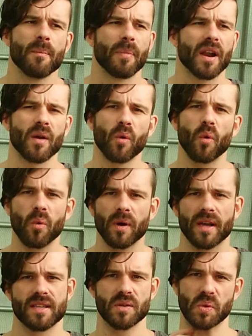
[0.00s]
but I
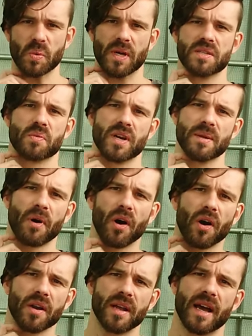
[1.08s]
always
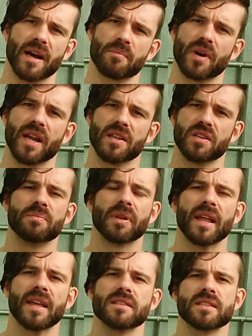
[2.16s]
repot brand new
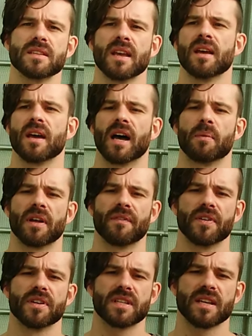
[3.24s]
plants when I
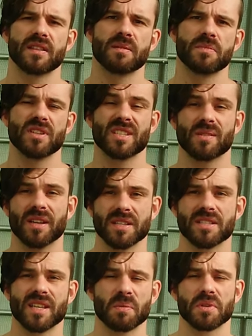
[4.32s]
first get them, just so I can
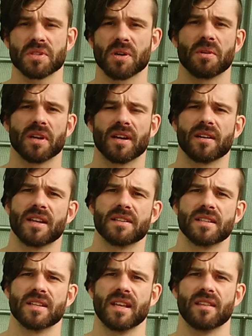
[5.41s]
see what's going on
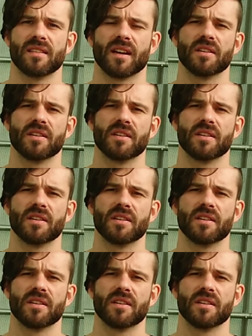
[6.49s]
underneath.